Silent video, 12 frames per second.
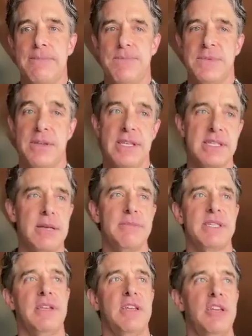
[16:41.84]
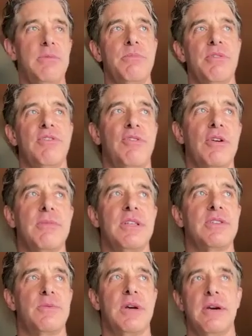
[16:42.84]
So this comes into human
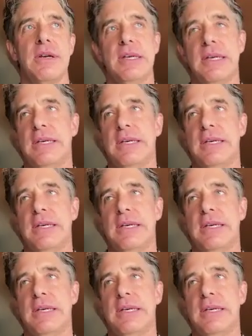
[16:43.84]
performance where,